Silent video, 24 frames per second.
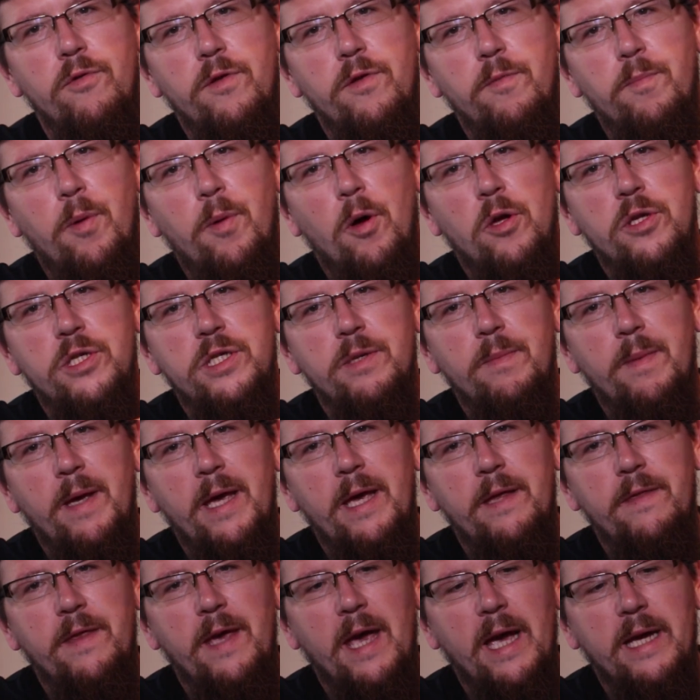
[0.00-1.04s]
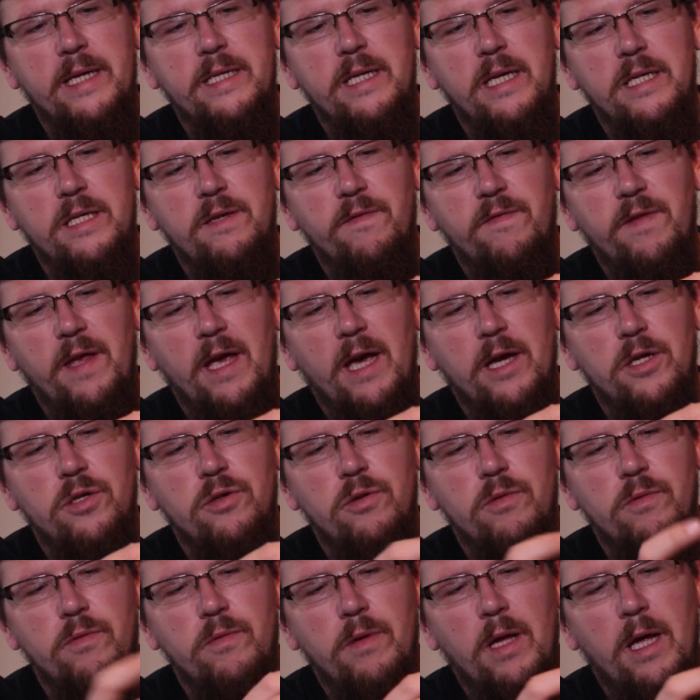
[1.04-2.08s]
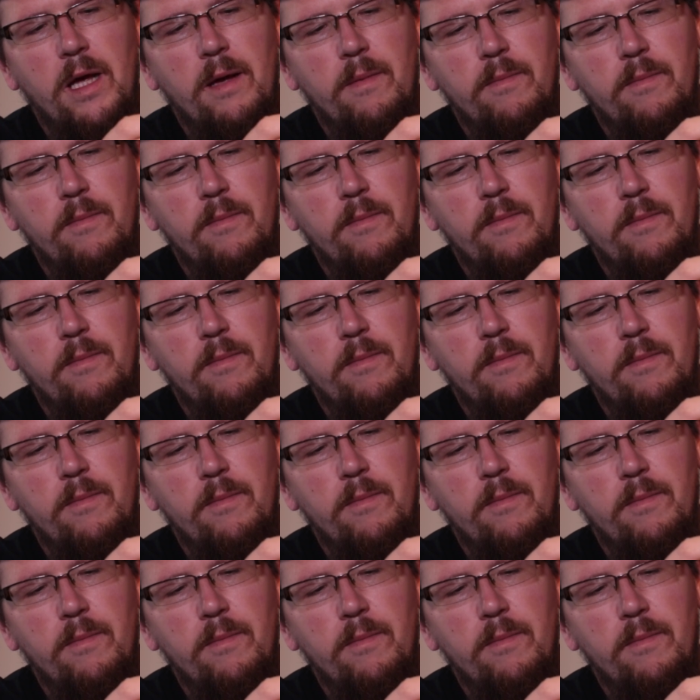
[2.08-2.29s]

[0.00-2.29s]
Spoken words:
the bottom here, the excess of the actual